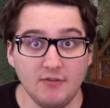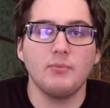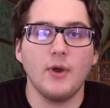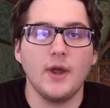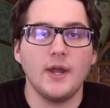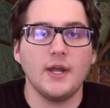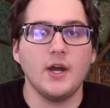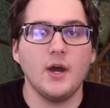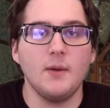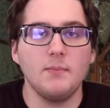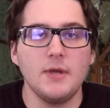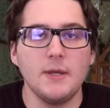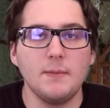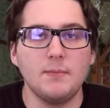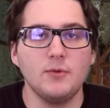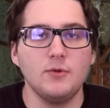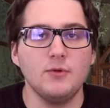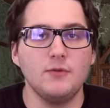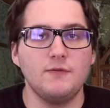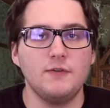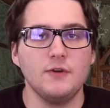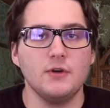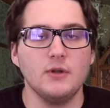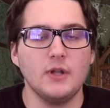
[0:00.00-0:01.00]
Preying on people
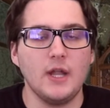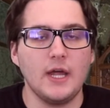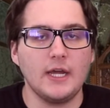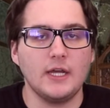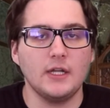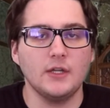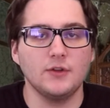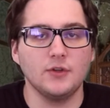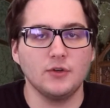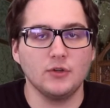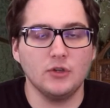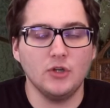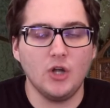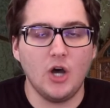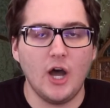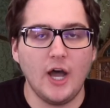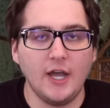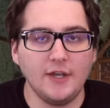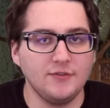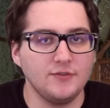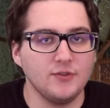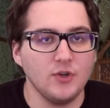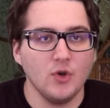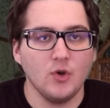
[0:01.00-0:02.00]
who feel like they're
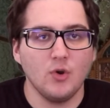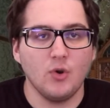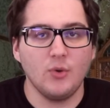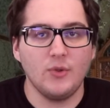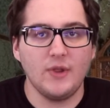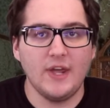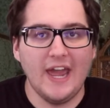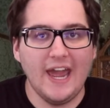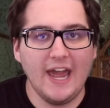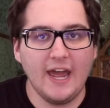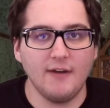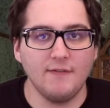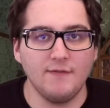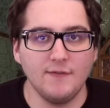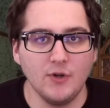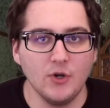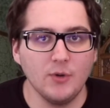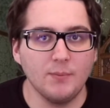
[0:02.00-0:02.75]
lost or they have no